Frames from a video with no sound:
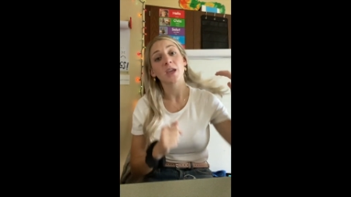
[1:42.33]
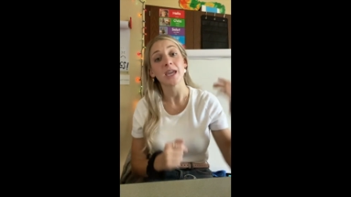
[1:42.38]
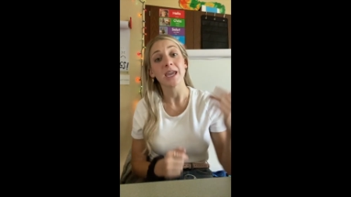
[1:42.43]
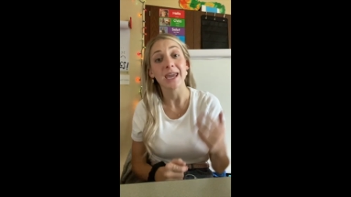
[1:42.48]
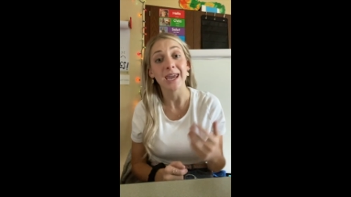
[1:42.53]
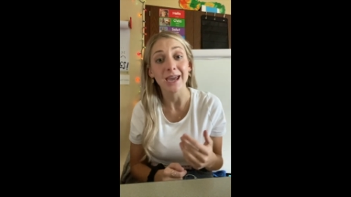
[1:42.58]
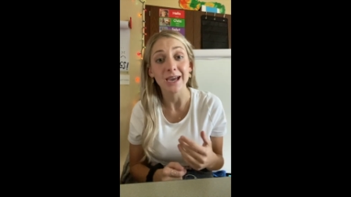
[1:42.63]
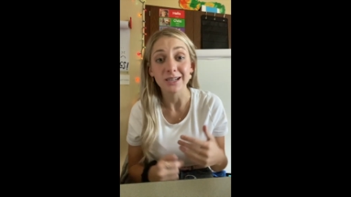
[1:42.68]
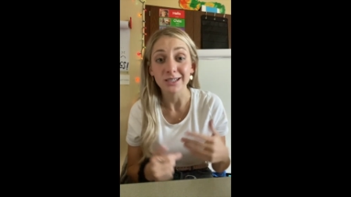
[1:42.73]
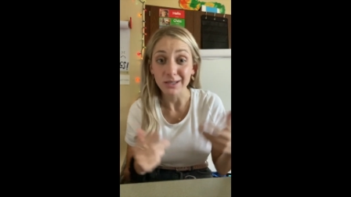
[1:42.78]

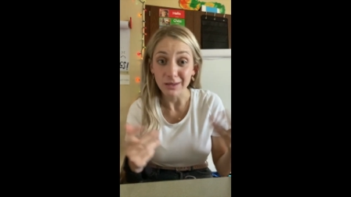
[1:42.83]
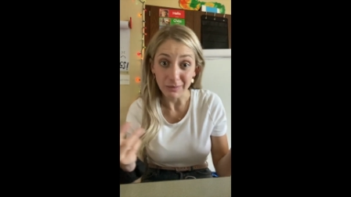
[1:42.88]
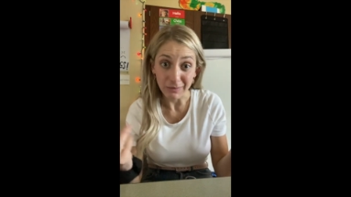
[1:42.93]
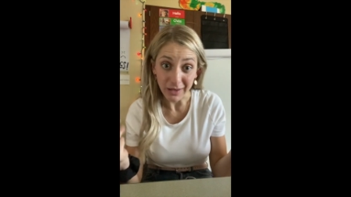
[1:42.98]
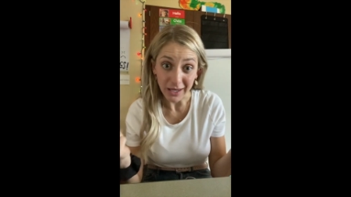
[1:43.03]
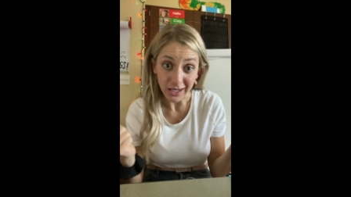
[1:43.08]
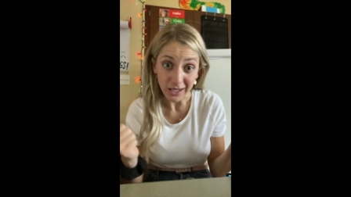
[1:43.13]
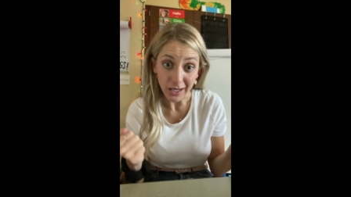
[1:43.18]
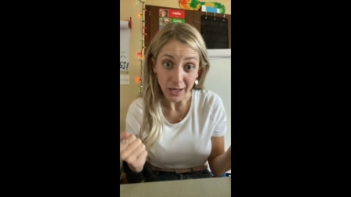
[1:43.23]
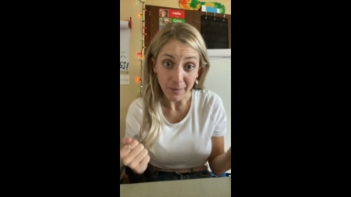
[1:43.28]
and
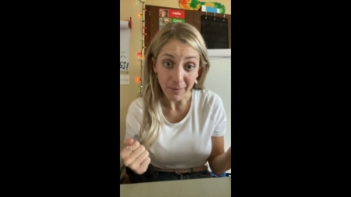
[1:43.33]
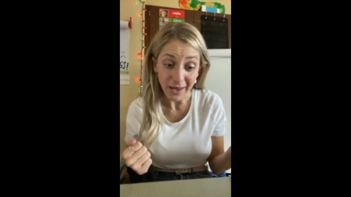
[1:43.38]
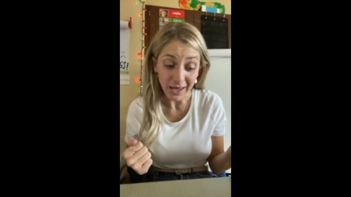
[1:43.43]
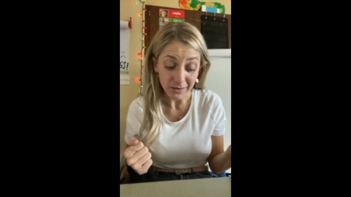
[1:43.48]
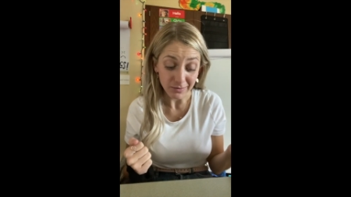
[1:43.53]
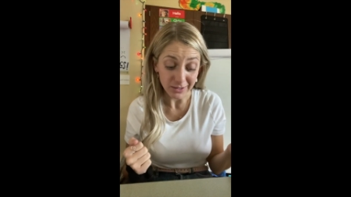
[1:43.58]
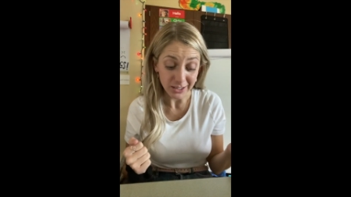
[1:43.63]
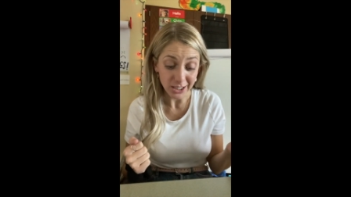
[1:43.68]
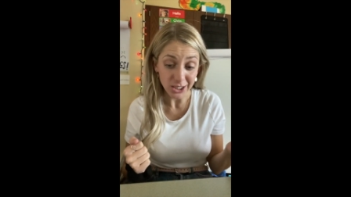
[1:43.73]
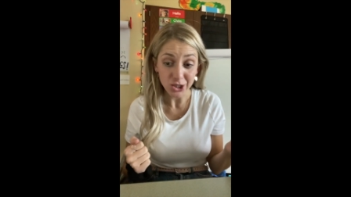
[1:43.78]
make you a
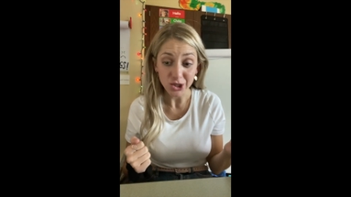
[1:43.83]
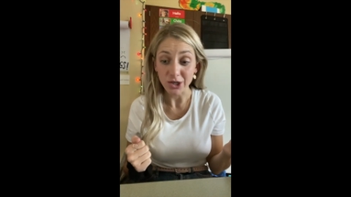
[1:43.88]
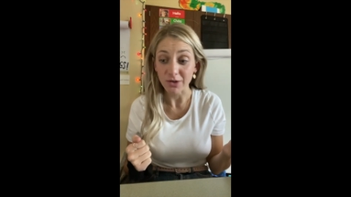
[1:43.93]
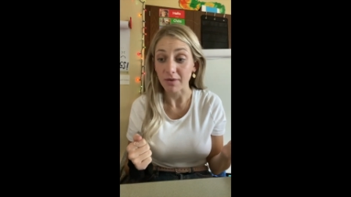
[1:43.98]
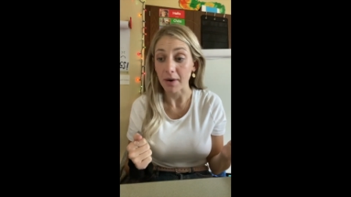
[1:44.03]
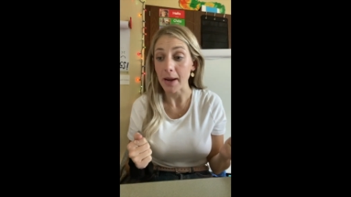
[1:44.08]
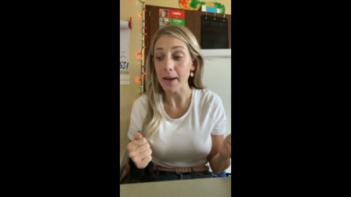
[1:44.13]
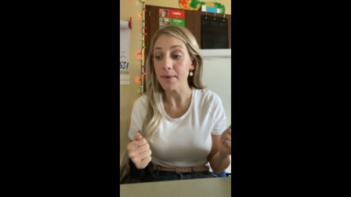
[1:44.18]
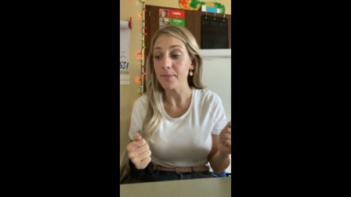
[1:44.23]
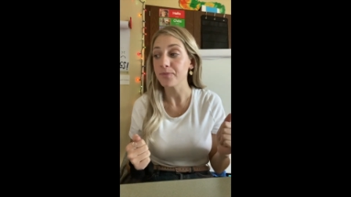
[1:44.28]
mathematician,
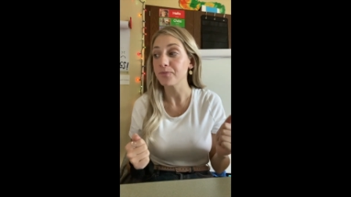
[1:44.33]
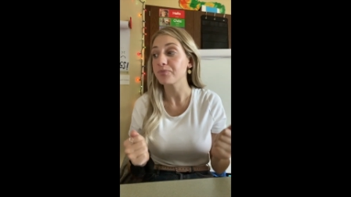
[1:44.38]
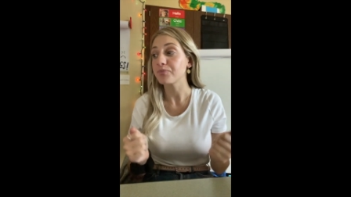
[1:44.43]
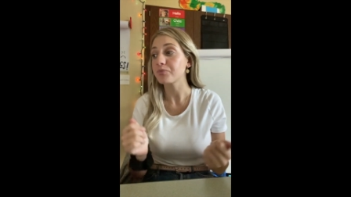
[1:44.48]
right?